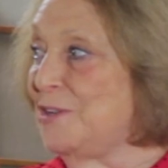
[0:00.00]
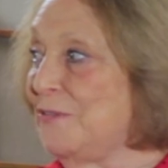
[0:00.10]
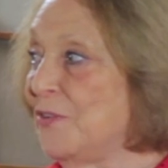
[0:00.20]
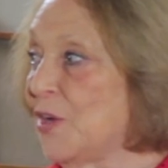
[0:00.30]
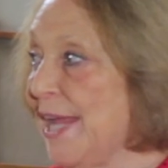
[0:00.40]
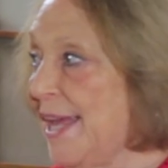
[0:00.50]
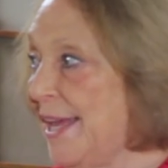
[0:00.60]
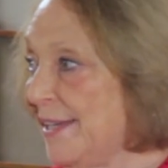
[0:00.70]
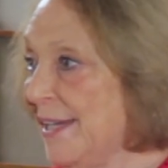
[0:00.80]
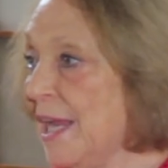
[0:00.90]
to
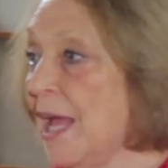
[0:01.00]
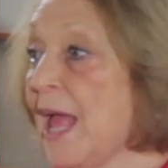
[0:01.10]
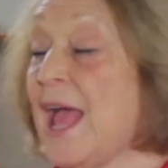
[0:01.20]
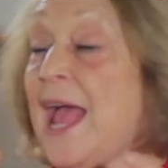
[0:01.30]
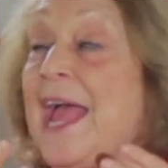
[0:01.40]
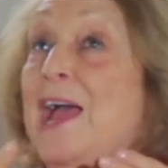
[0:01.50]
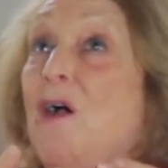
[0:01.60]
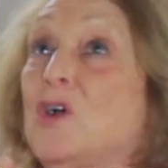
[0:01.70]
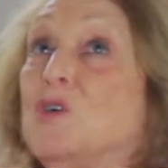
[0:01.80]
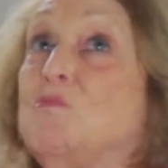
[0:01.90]
forget how
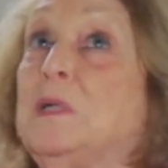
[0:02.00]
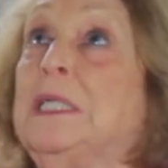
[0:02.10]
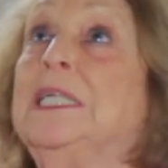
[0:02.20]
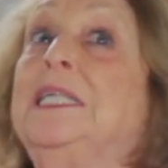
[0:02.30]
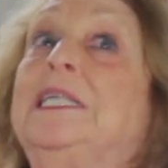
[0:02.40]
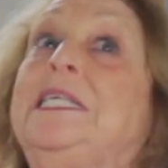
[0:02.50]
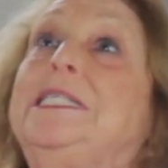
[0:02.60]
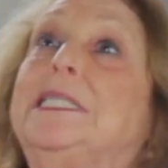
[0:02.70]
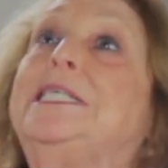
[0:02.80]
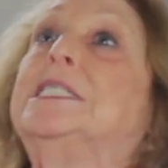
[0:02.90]

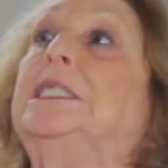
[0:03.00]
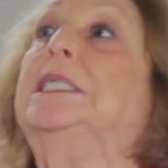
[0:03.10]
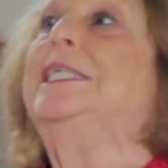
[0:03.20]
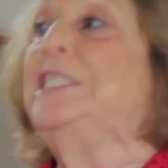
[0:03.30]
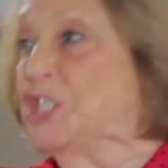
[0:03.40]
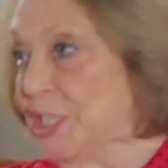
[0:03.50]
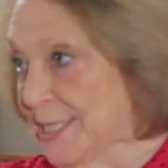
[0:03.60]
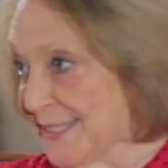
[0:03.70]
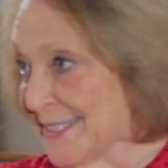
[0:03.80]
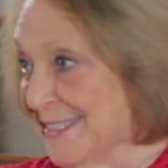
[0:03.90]
completely
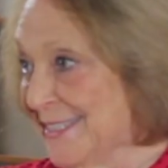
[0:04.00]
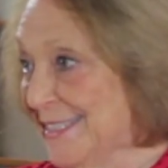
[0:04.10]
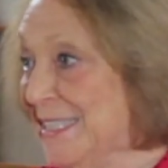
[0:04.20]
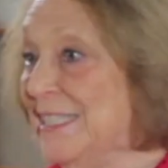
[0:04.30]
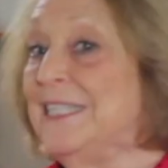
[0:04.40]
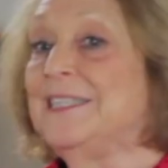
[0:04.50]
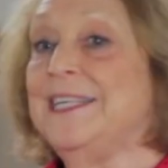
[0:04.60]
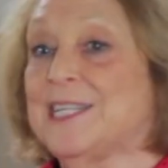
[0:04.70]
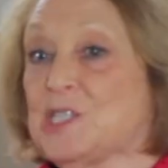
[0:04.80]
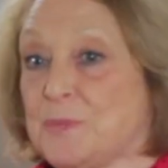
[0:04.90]
delicious
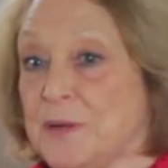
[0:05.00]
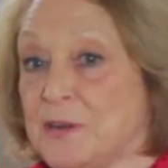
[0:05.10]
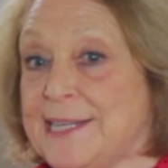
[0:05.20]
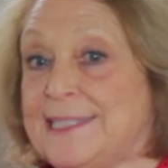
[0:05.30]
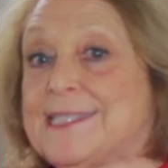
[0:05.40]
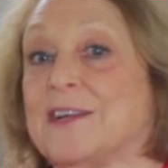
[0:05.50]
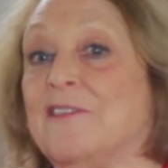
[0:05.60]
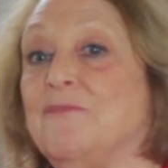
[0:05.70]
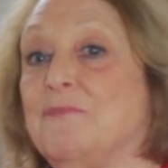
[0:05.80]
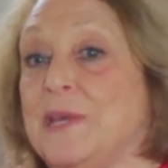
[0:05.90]
the experience
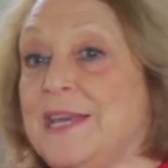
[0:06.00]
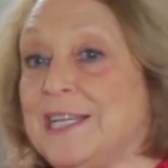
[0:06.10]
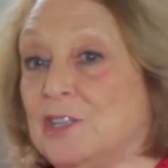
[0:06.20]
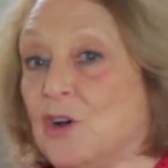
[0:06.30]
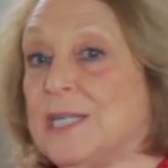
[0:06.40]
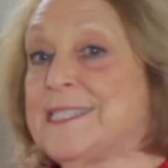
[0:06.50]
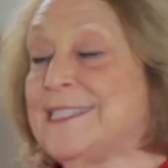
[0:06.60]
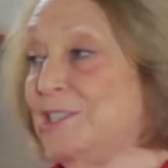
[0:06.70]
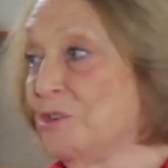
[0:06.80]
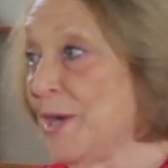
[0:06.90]
of being
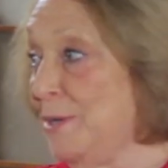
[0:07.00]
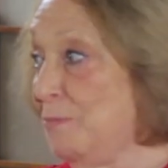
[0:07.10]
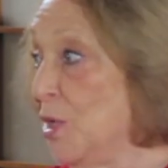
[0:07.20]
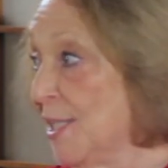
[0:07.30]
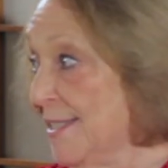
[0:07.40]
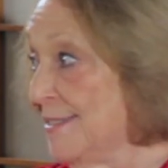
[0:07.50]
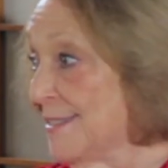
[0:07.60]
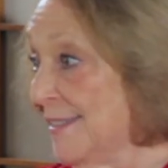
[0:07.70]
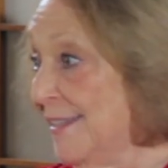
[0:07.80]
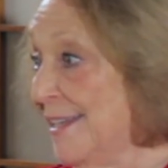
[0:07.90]
lost in a great book
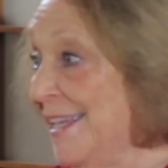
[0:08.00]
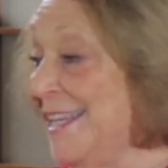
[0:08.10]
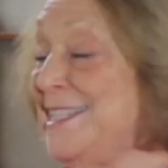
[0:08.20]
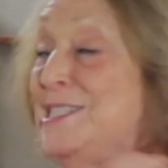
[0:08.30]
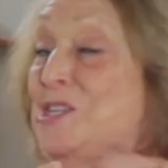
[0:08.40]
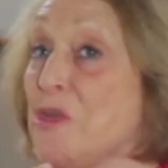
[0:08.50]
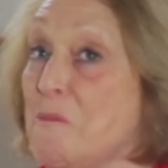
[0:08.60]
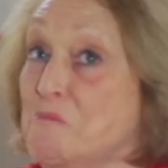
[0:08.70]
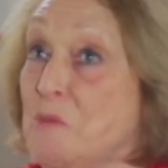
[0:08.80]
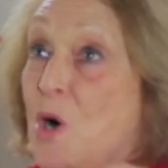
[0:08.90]
is. It is the
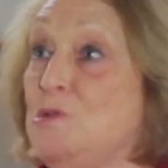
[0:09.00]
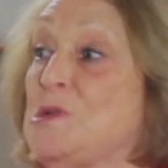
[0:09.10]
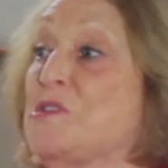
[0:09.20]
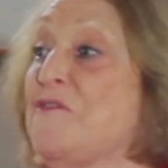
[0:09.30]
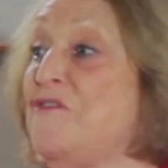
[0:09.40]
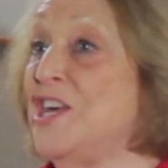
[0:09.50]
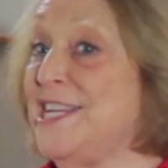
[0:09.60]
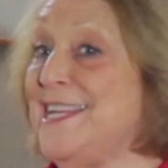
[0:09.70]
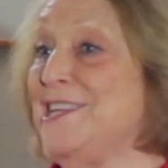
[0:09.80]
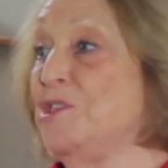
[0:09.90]
most
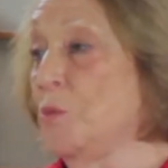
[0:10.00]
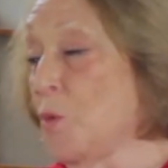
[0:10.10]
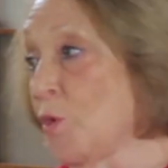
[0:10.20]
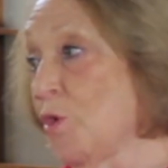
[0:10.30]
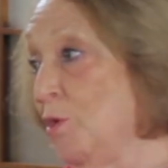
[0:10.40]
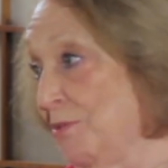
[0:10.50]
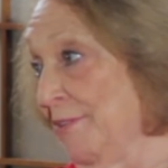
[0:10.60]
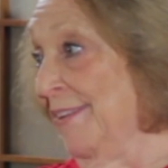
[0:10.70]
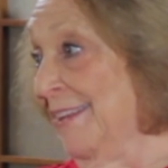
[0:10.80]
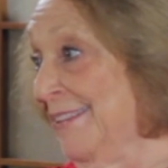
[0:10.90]
fun in the world.
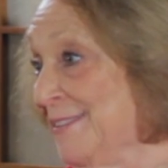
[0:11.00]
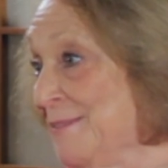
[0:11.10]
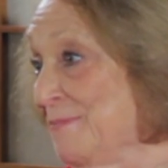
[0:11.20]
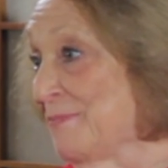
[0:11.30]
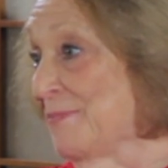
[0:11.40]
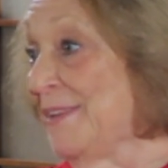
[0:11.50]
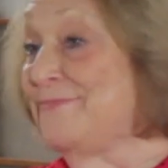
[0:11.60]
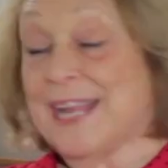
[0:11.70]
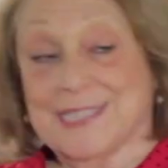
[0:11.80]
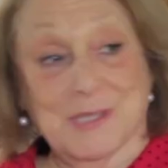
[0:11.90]

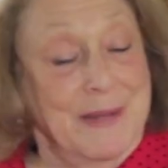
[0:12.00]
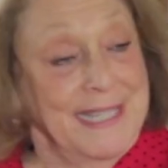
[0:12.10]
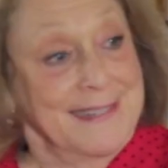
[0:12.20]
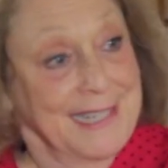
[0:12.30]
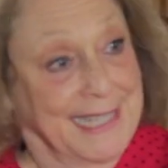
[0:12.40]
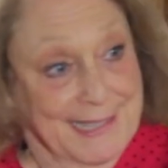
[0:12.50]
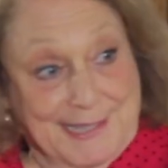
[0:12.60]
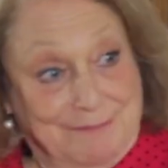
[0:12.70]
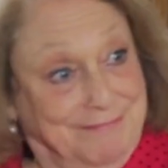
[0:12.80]
And that's my nugget.